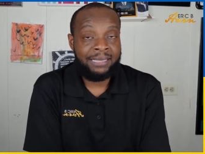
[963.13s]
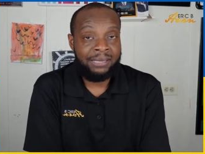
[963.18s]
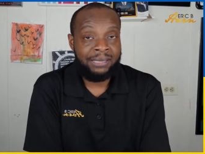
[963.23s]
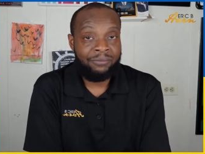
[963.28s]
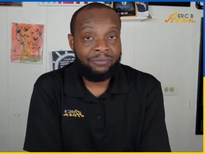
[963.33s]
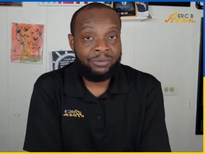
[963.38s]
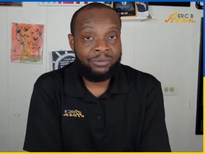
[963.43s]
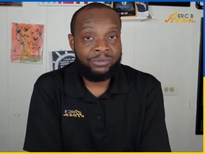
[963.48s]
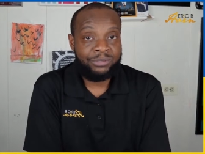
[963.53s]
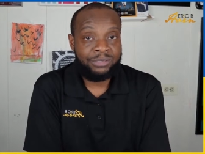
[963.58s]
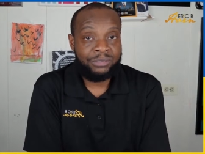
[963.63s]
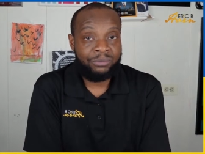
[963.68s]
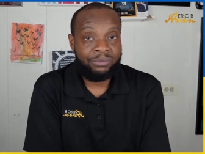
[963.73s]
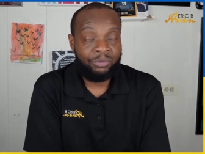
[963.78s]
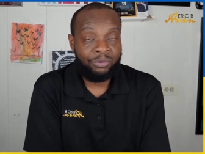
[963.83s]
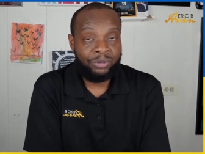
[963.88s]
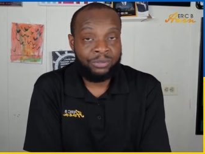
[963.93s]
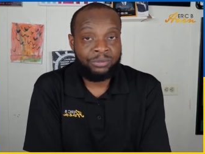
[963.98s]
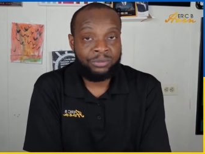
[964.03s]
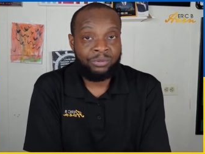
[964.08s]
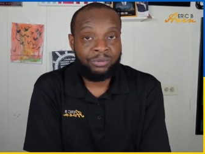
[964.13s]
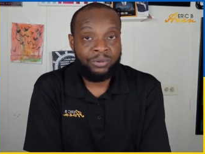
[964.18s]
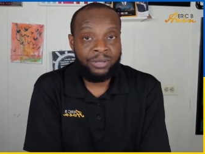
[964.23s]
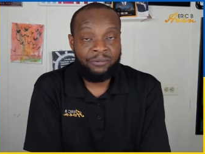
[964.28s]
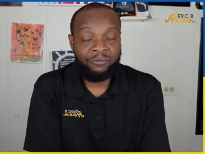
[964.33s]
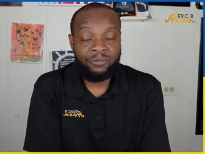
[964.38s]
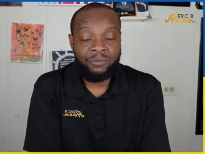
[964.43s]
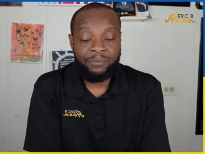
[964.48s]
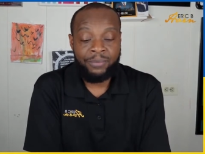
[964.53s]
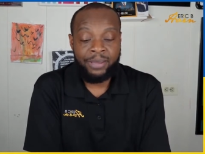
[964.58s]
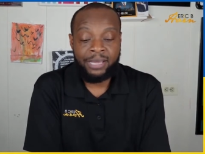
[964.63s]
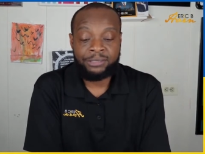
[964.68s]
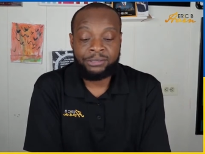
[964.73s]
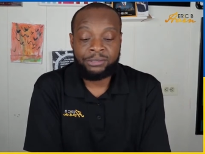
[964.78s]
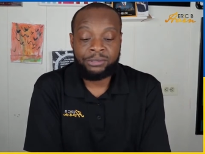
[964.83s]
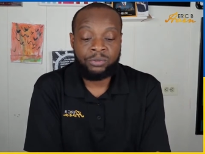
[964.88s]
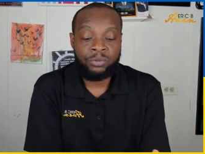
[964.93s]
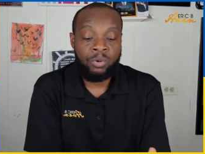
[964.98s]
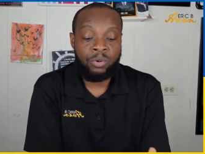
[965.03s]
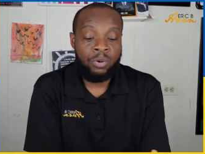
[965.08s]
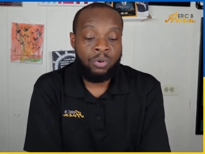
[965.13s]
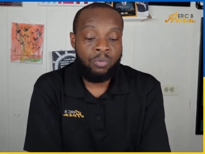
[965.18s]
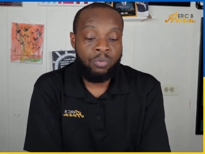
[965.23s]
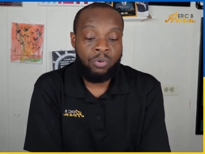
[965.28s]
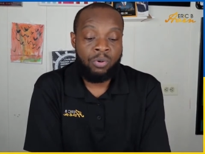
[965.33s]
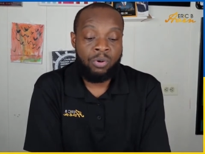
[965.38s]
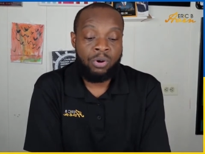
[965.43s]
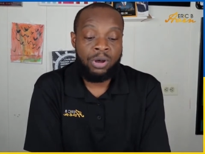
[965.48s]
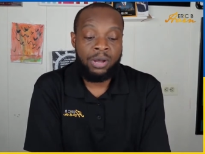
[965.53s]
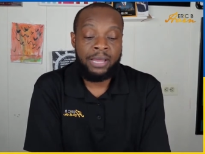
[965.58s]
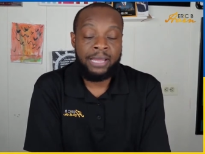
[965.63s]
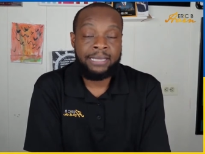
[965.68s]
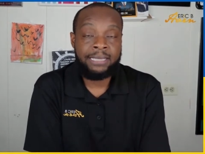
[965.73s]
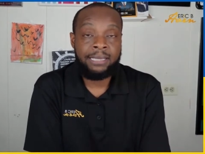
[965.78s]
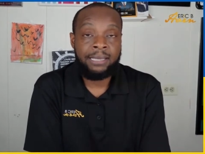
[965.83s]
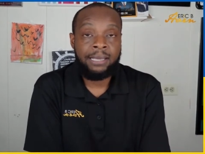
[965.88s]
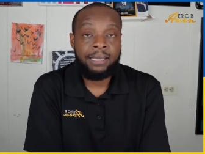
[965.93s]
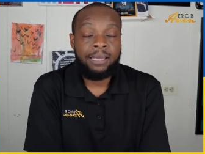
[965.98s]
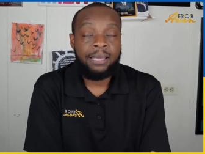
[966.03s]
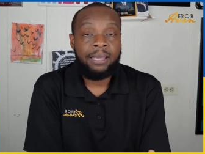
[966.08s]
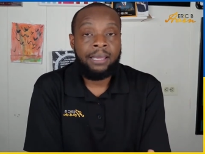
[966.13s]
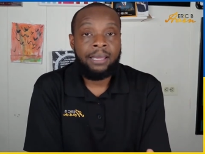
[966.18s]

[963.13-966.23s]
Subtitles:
and give you some critical information on one.